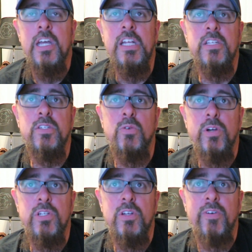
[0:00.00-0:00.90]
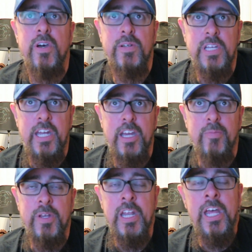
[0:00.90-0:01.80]
It's just a question of how it's going to
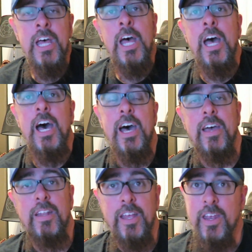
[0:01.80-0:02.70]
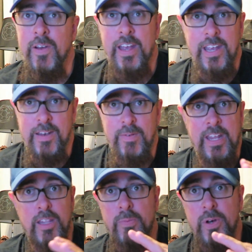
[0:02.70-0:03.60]
happen. You know, I could
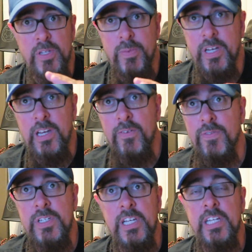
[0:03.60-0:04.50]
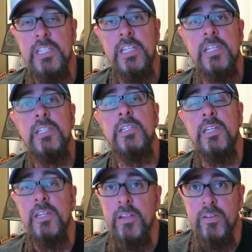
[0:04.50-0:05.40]
hit the pause button here for a second and say this is
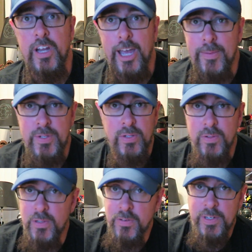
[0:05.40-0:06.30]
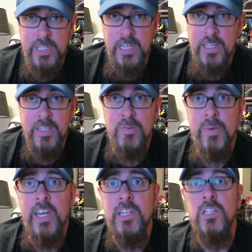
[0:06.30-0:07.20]
another absolutely ridiculous
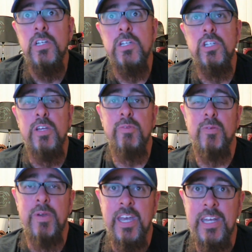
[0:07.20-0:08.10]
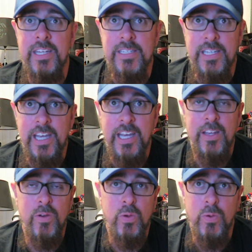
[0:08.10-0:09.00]
match. Shane McMahon is a
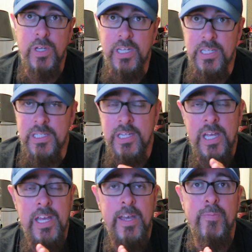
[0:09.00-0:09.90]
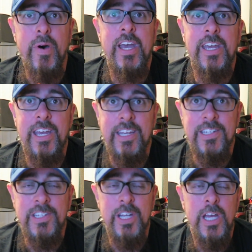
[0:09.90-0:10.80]
guy who is my
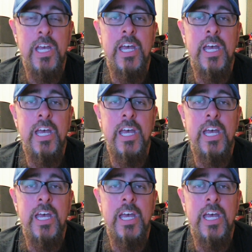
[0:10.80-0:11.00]
age,